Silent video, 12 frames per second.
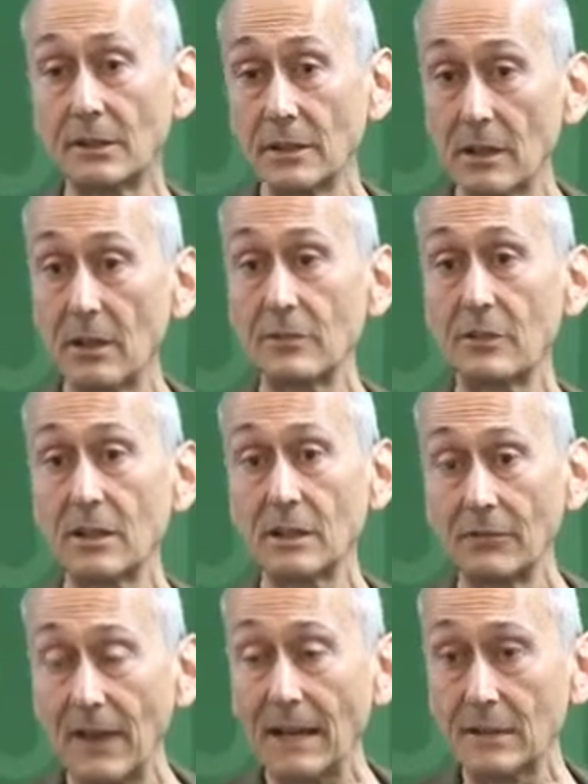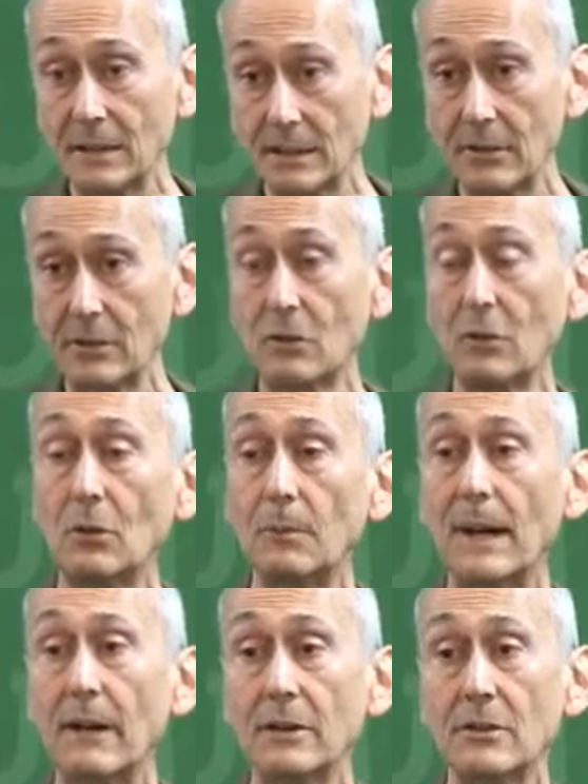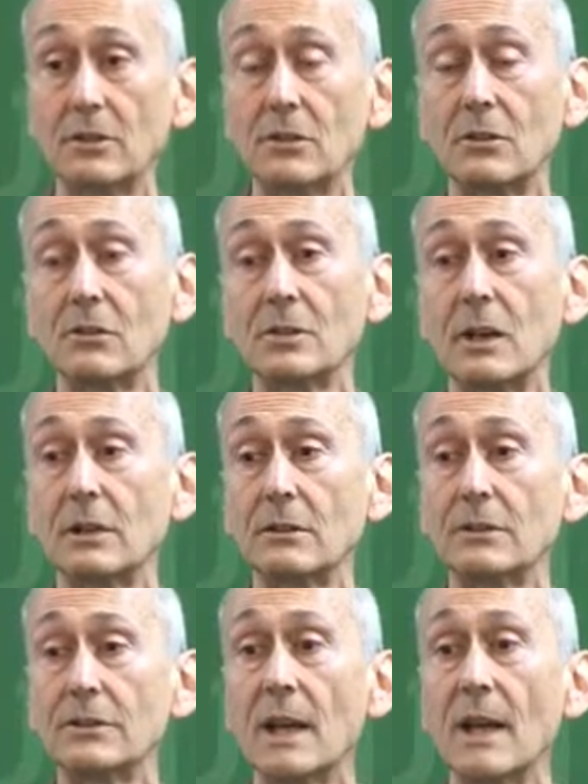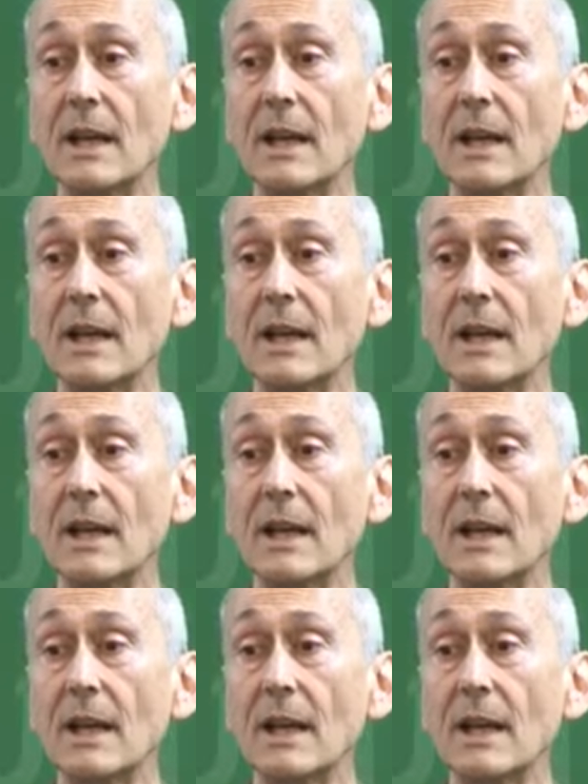On the contrary, the fact that there are toll barriers to those articles